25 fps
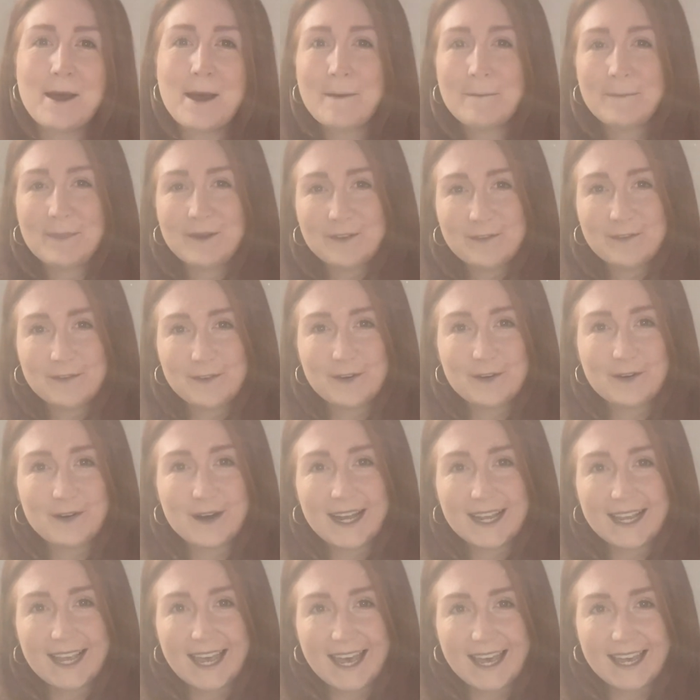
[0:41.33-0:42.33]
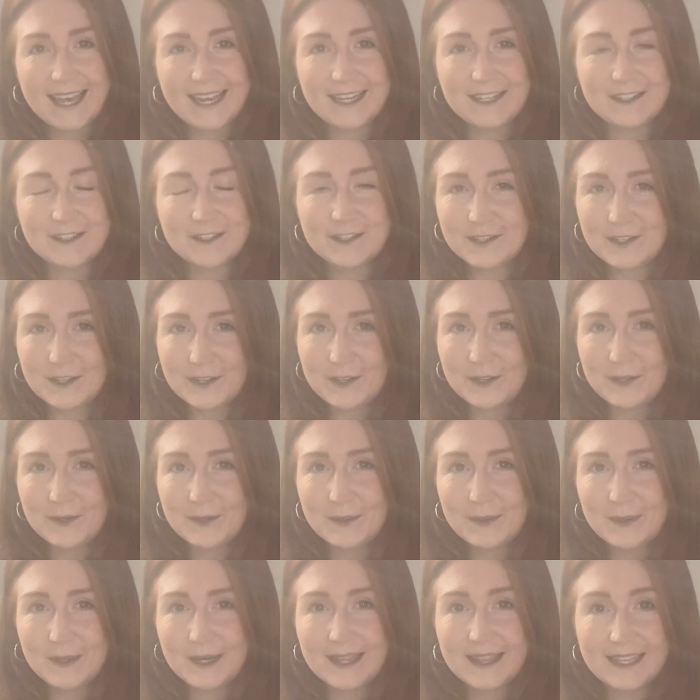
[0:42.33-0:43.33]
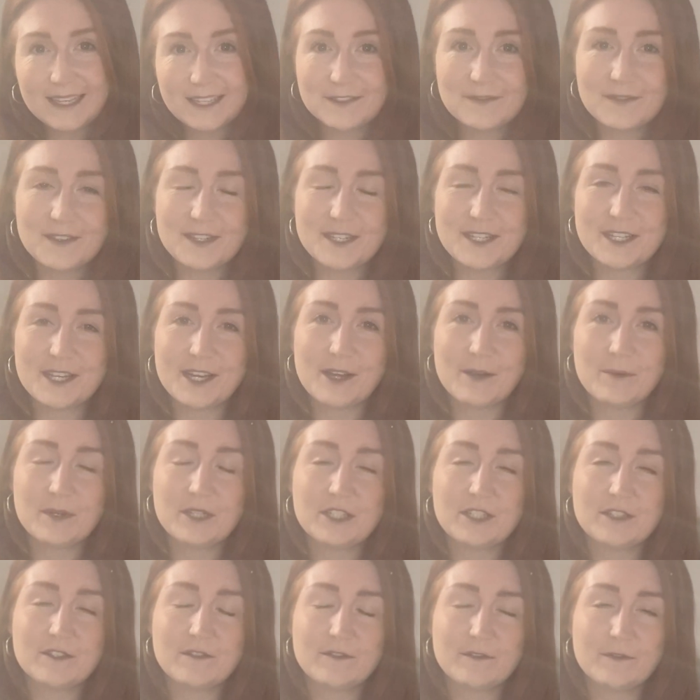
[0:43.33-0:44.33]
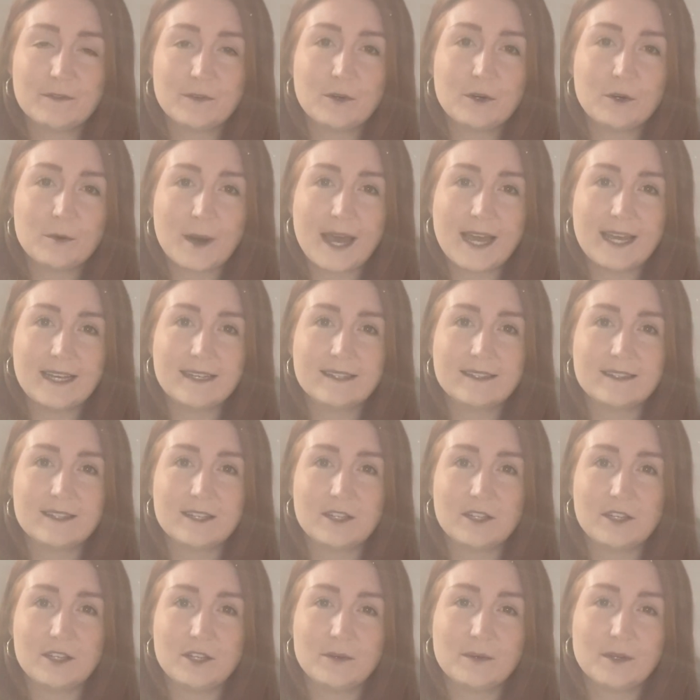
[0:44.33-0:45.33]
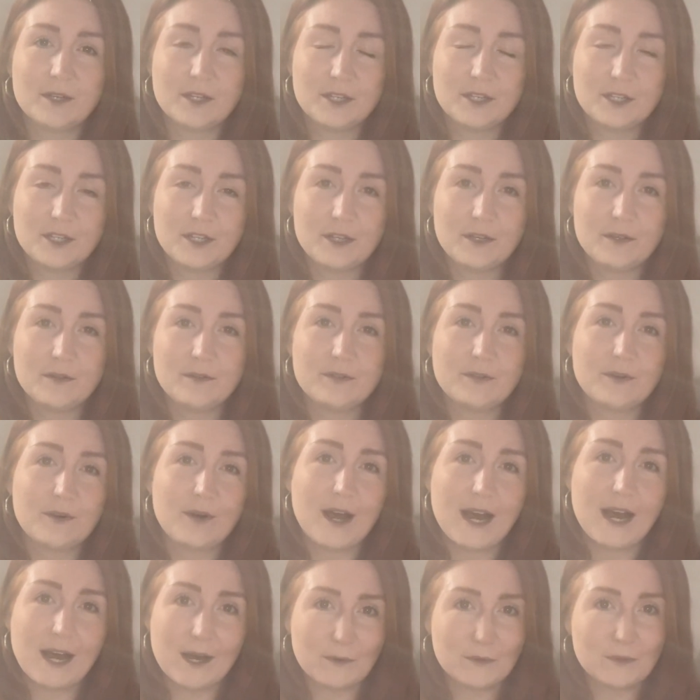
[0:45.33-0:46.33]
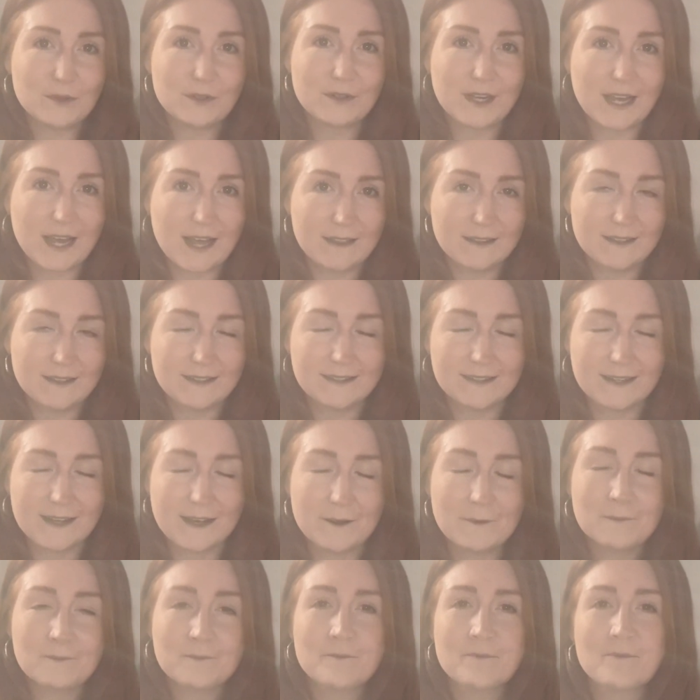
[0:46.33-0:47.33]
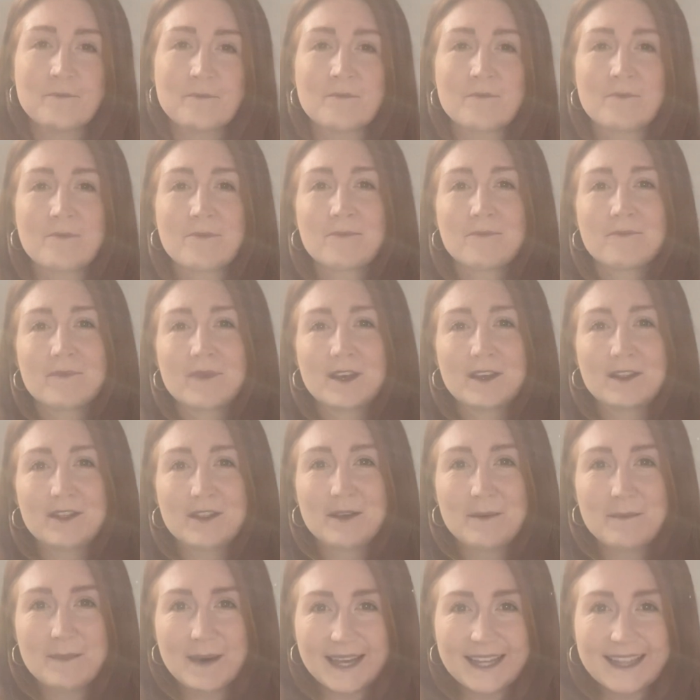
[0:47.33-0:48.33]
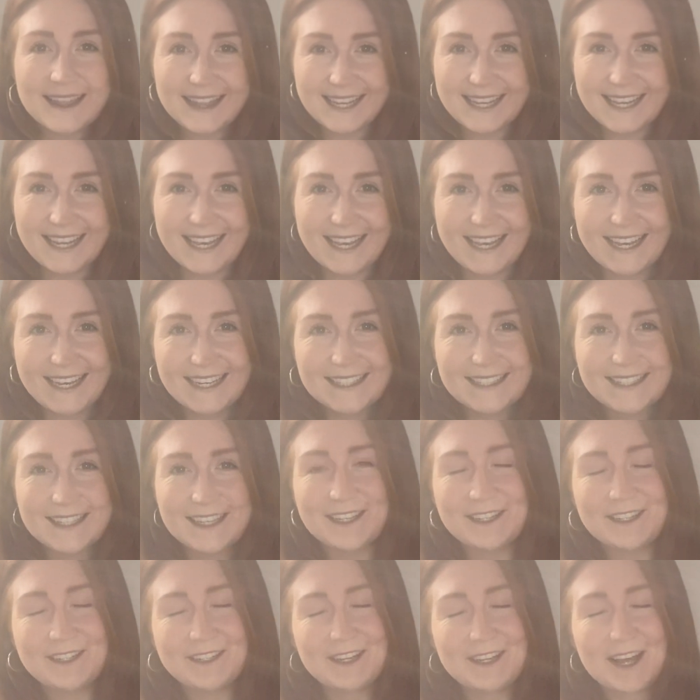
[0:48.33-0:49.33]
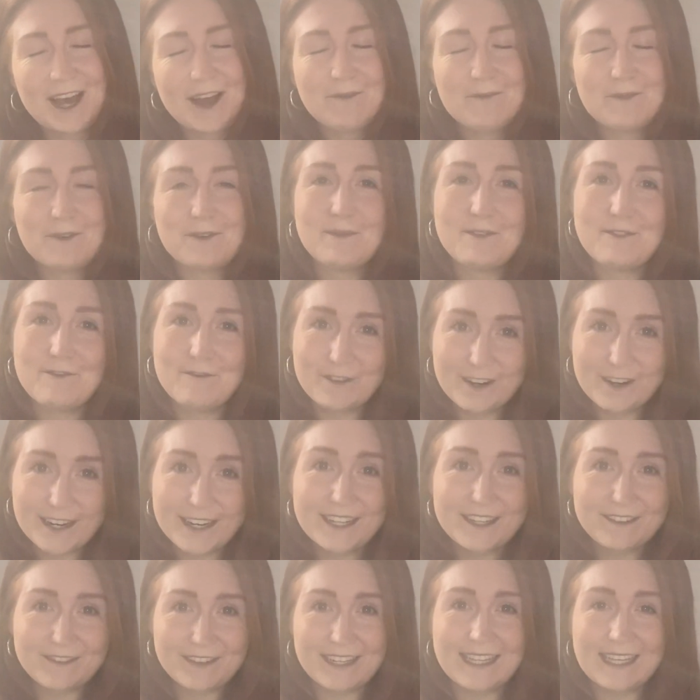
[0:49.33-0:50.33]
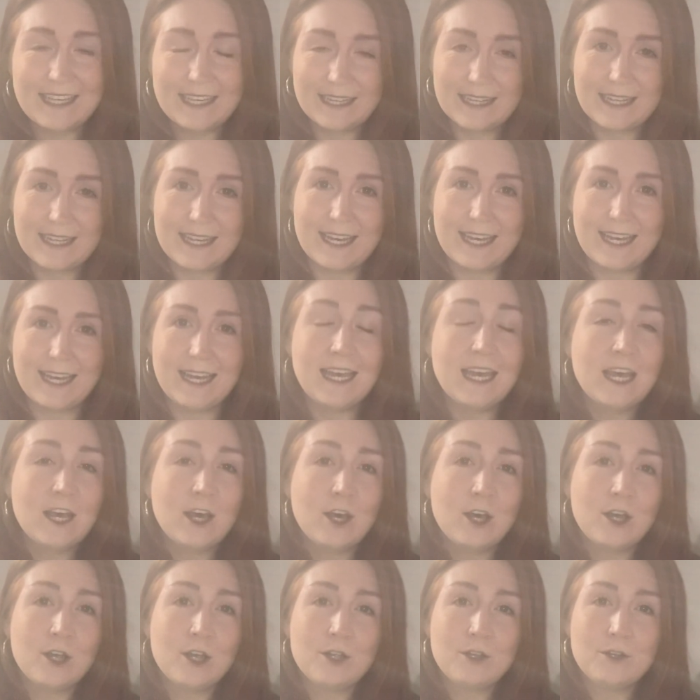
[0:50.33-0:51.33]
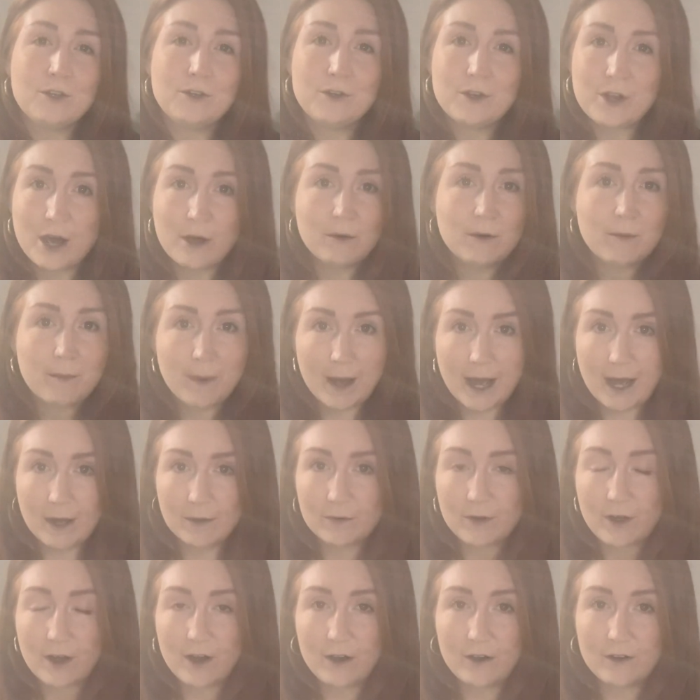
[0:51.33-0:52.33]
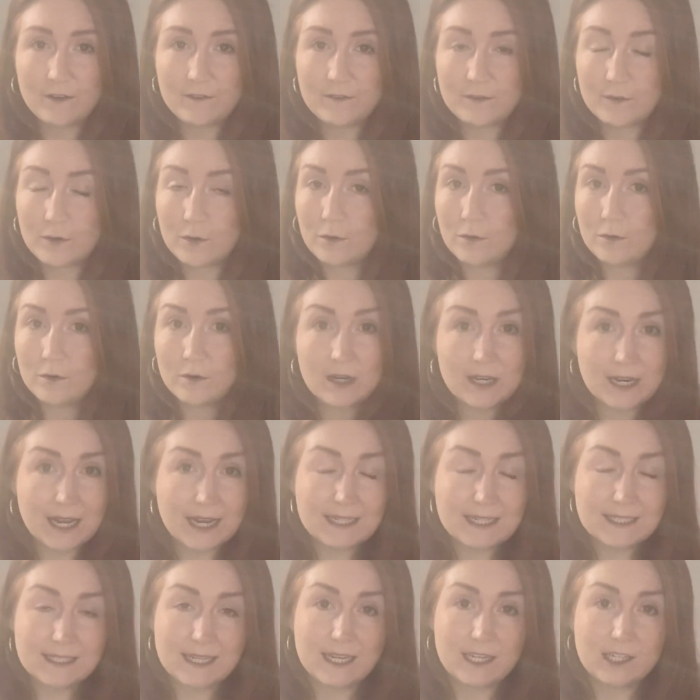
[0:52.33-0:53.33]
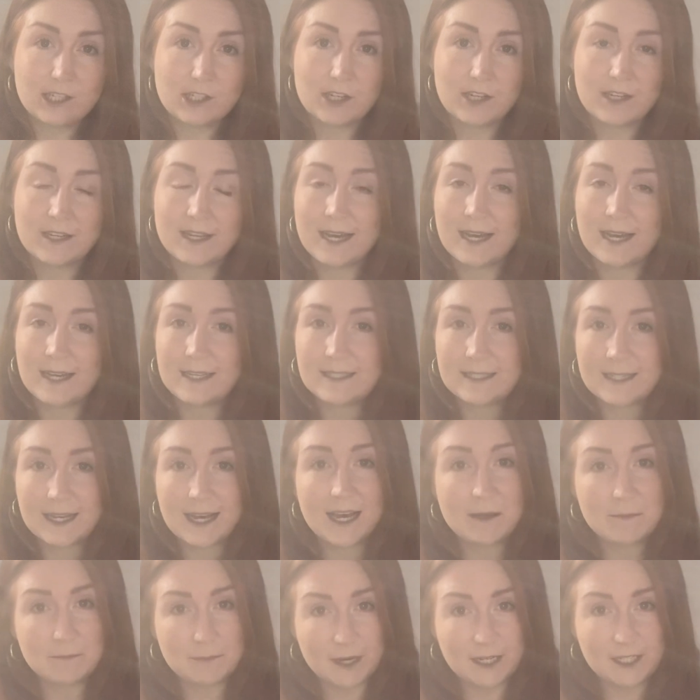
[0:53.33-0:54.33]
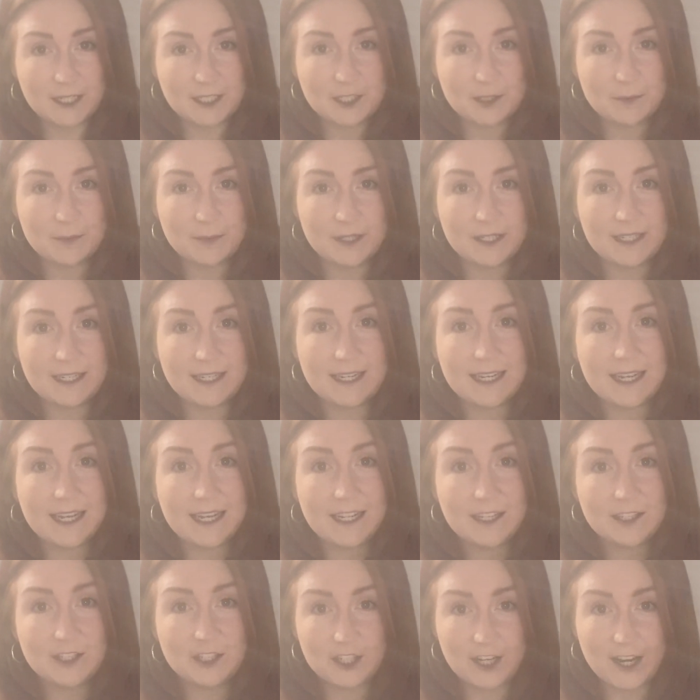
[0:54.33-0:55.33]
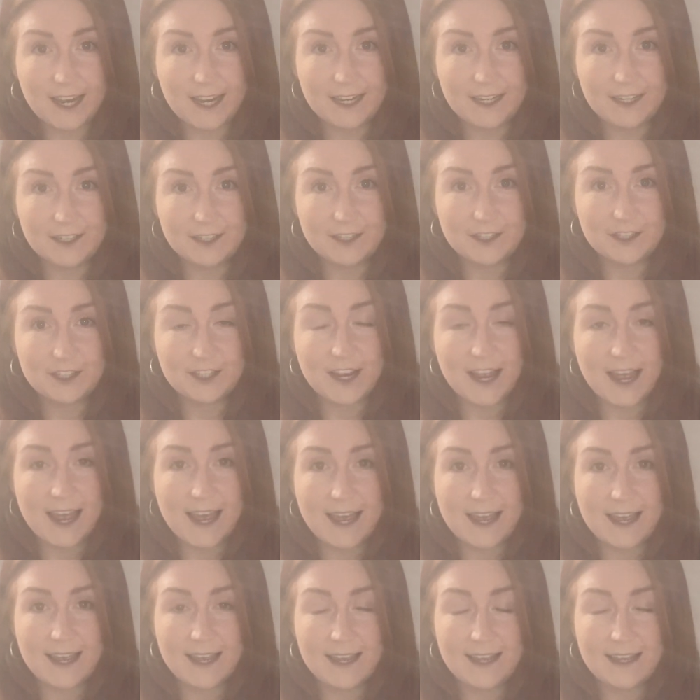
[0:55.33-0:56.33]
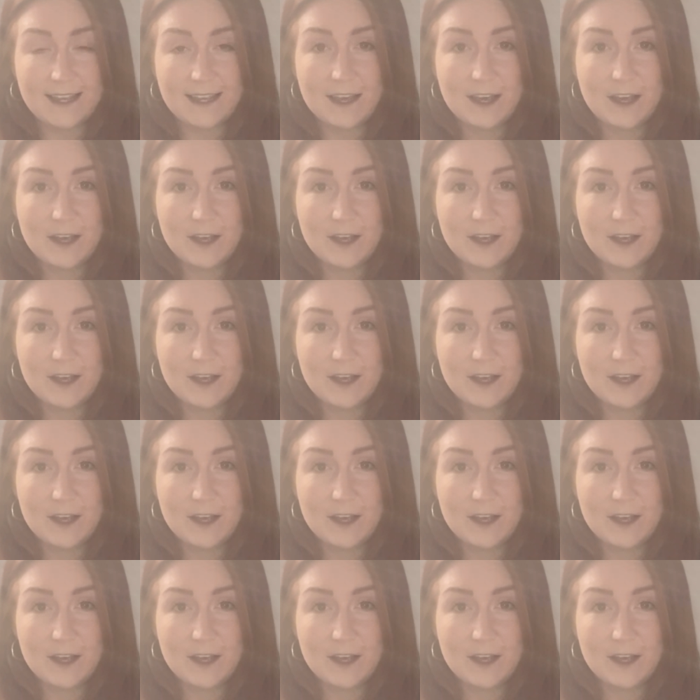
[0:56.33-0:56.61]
before I get into this video, which is 4 ways that you can use your Outlook calendar. The main thing is, I want to be really clear, no amount of organisation and time management can change a